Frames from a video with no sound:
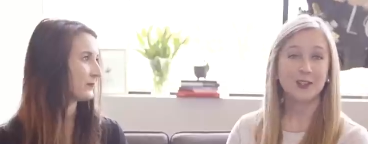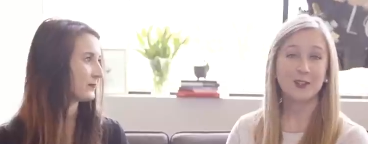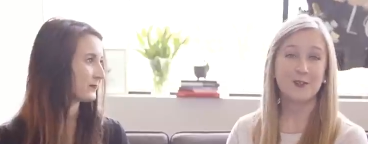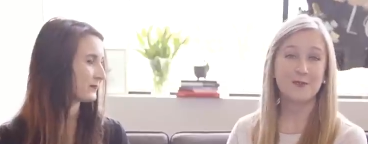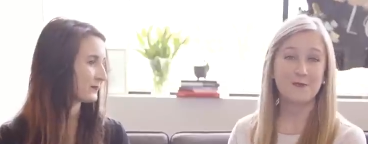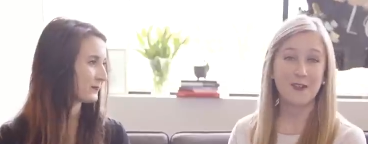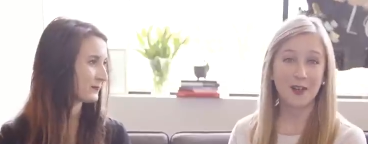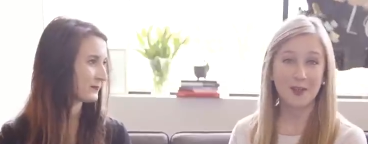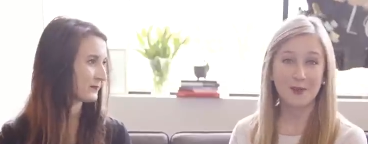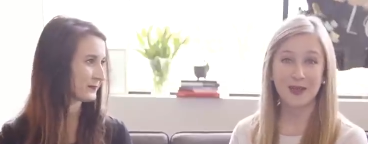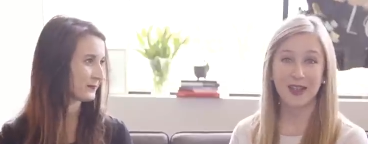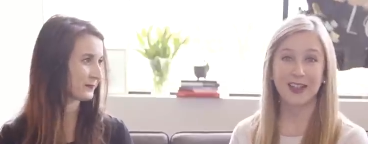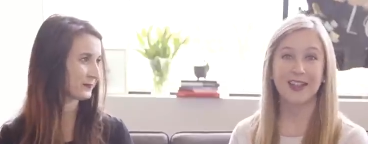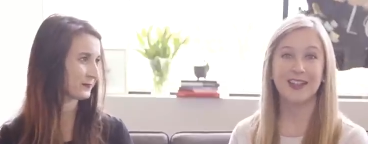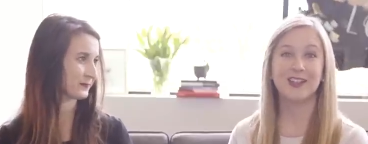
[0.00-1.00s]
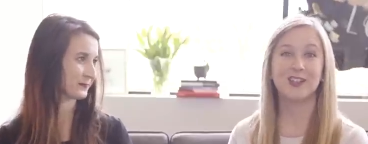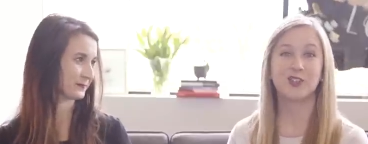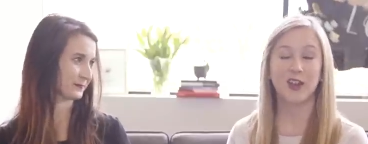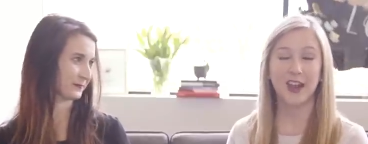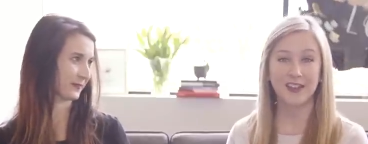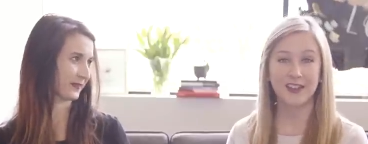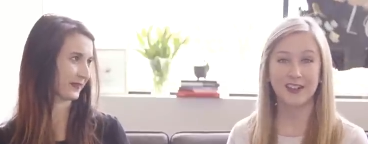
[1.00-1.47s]
Speaker 1: So follow Meghan,
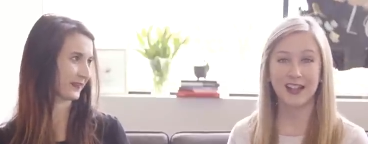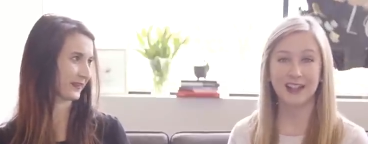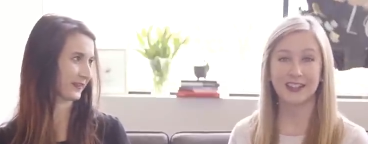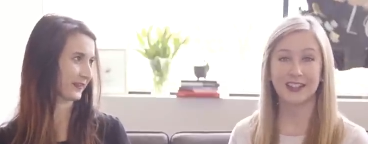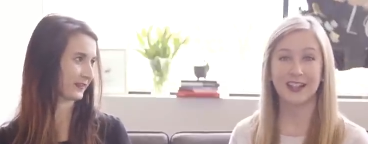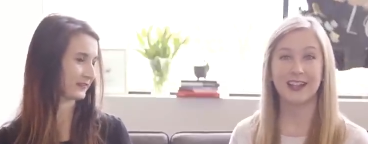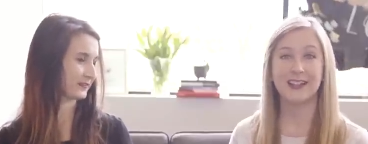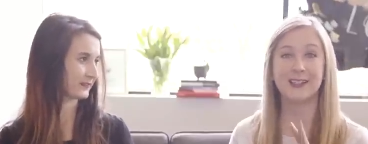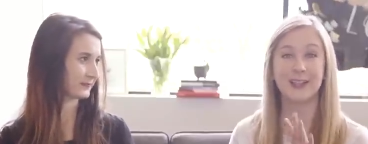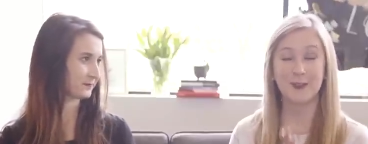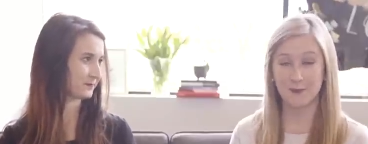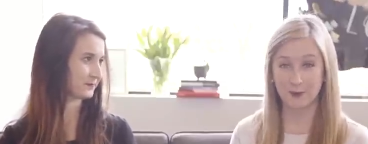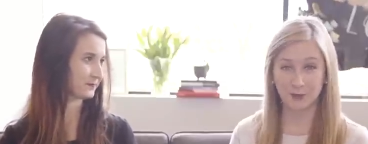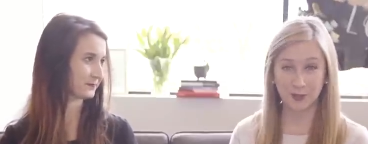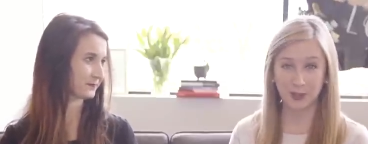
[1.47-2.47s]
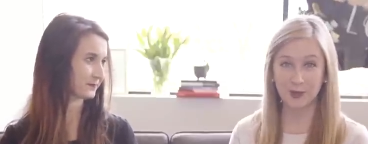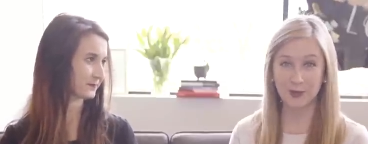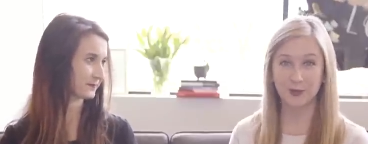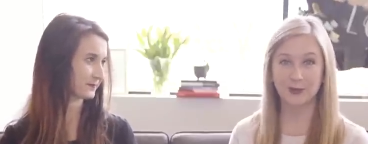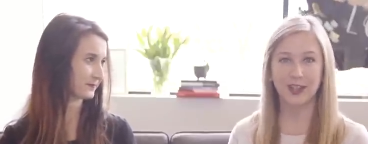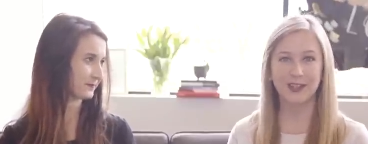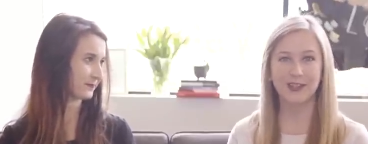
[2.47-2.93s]
try the Closet Cleanse. If you do,
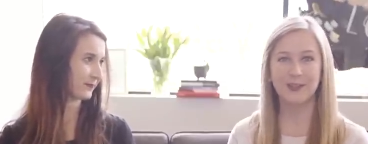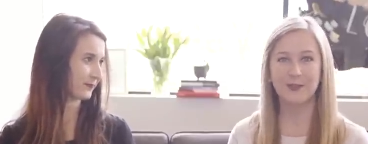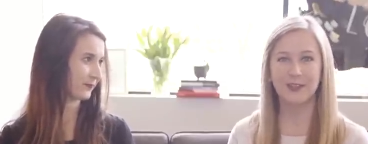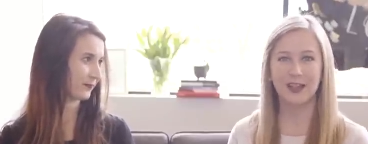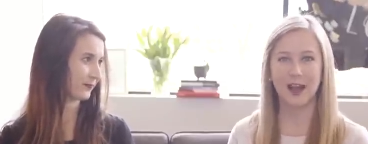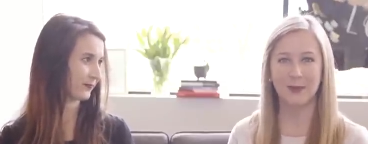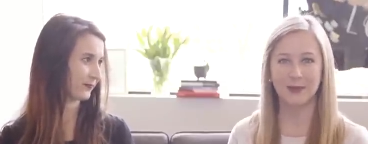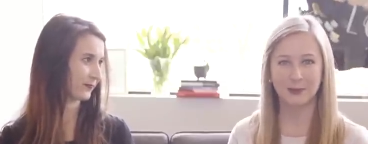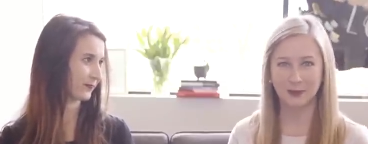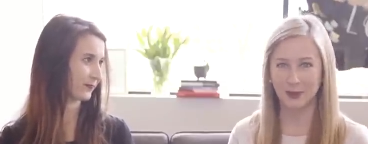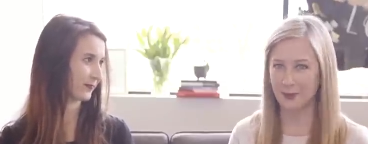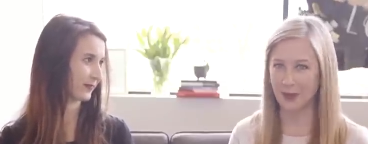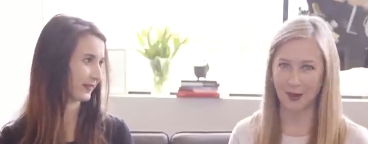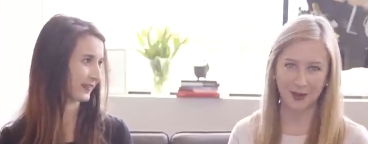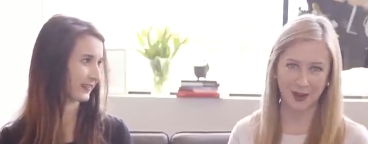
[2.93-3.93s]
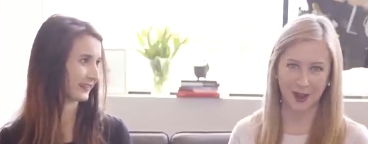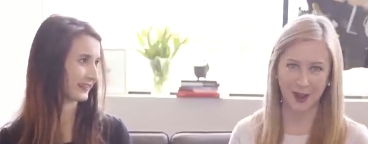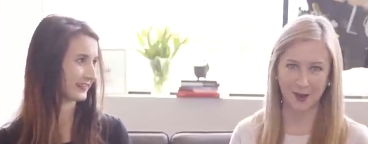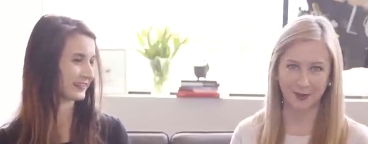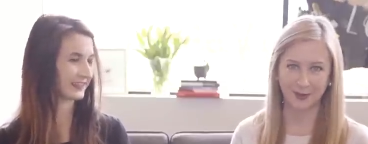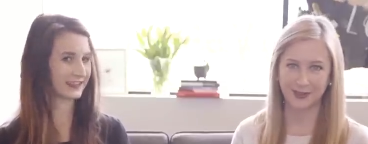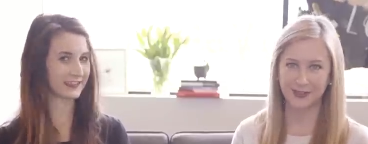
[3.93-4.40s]
let us know in the comments below how it
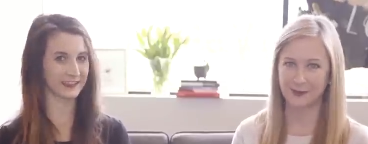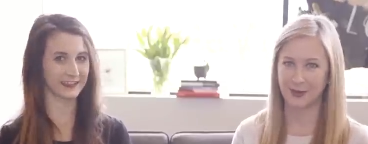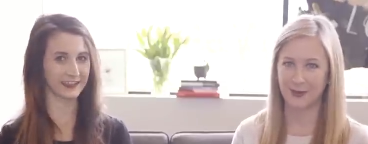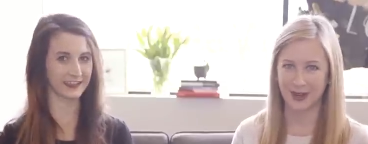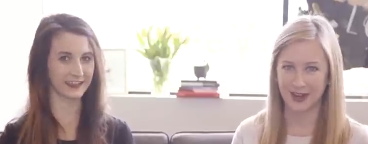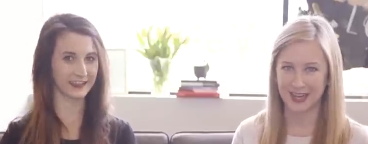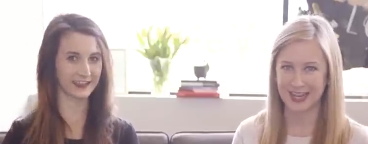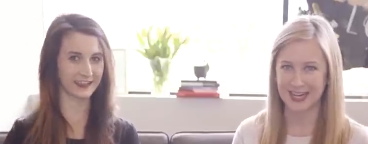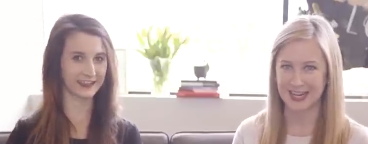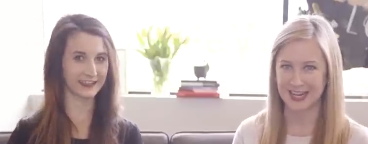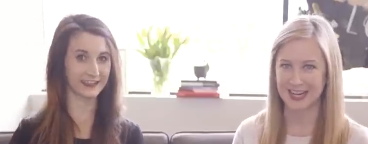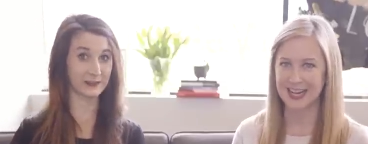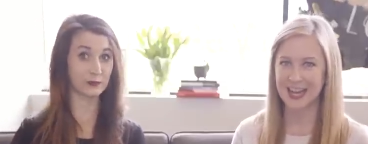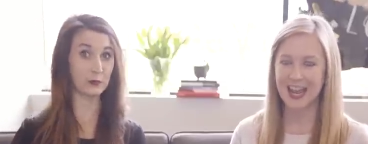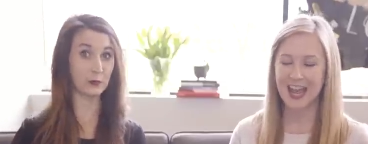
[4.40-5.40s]
goes. We wanna hear.